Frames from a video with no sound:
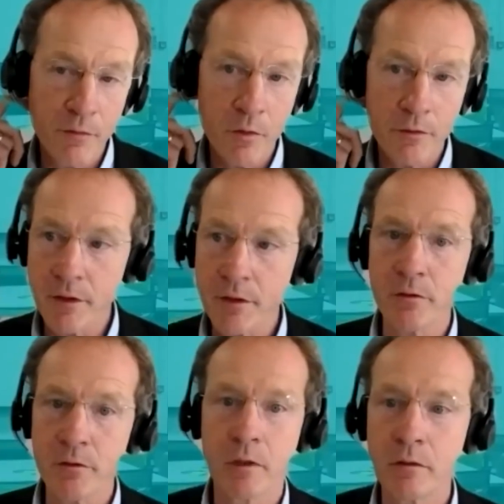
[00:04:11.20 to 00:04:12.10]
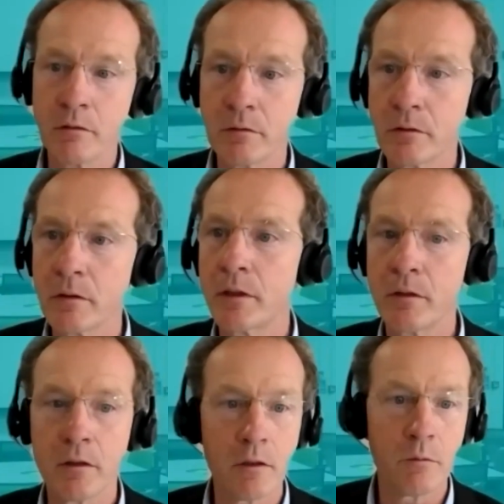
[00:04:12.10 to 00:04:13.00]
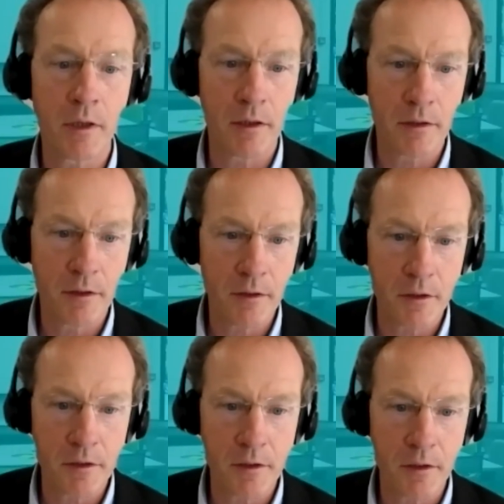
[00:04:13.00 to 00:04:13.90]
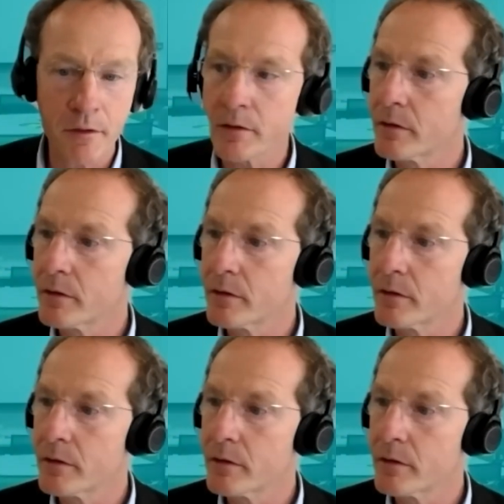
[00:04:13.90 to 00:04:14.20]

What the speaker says: further ado, oh, I don't know what I just did.